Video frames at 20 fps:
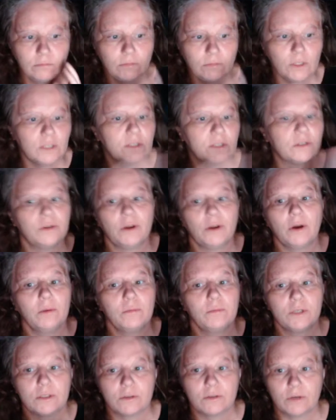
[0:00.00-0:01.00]
So now I'm
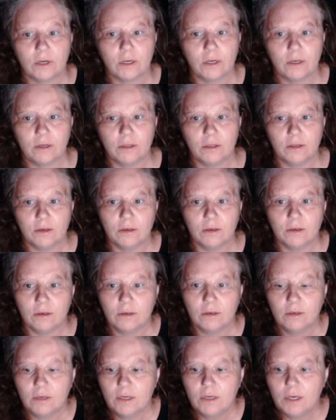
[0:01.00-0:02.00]
just trying the
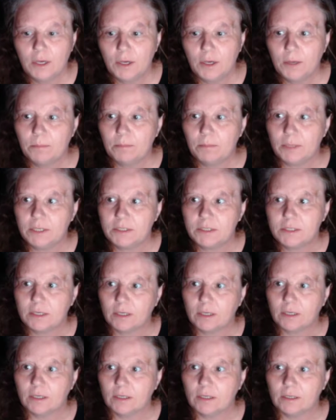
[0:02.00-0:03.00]

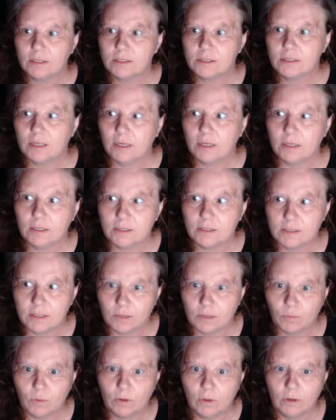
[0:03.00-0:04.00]
basic settings
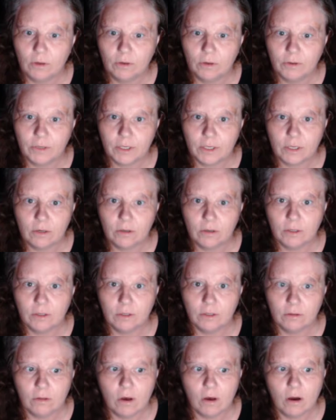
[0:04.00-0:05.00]
that were already on
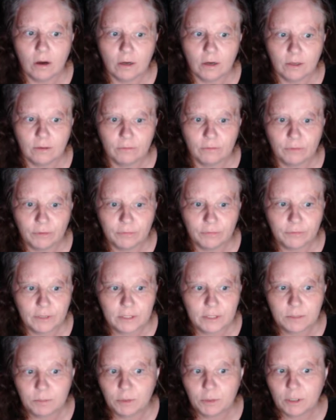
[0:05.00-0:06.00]
the login for
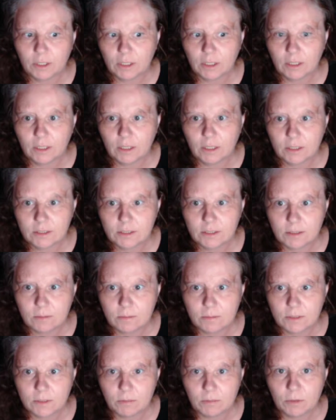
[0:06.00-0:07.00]
Facebook, and that
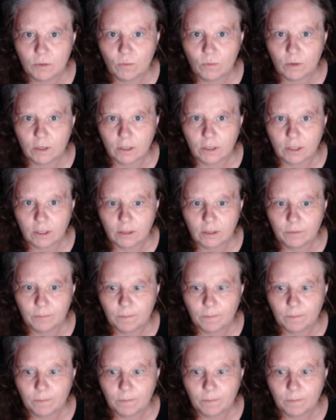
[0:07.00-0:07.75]
seems to be working.